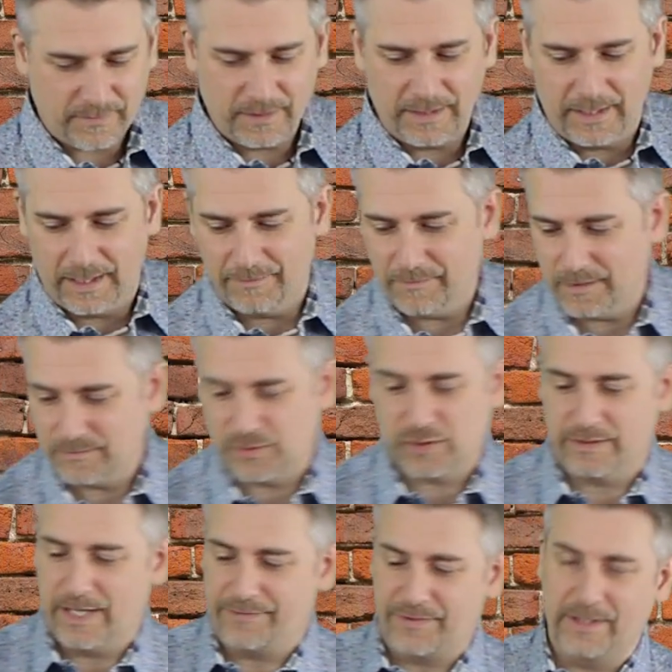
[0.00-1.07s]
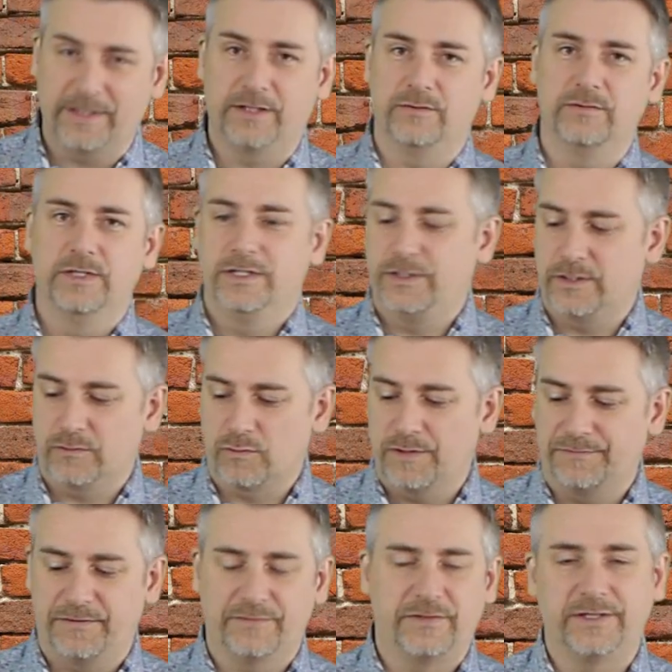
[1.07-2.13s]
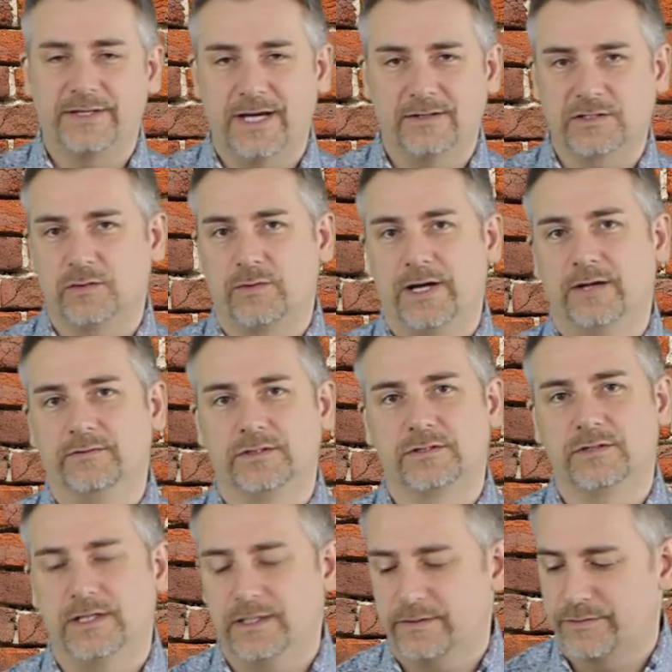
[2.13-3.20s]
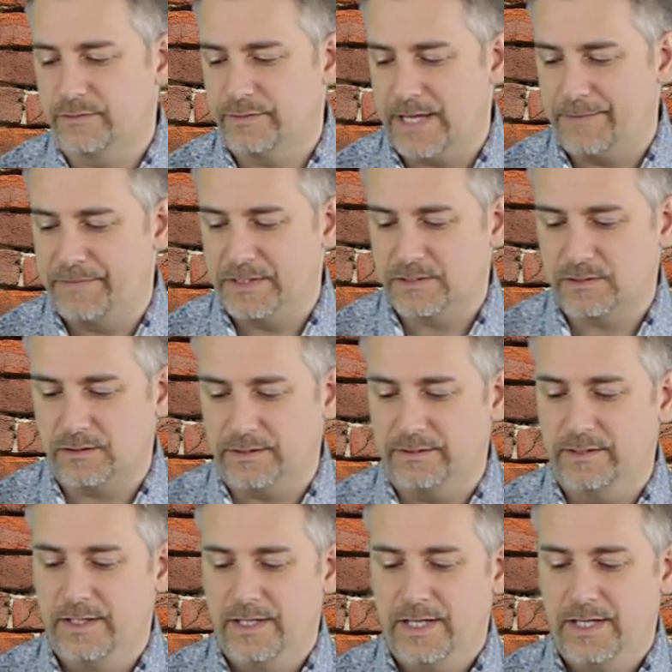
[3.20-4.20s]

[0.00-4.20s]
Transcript: I'm sure that thing you could run 50,000 rounds through that pistol and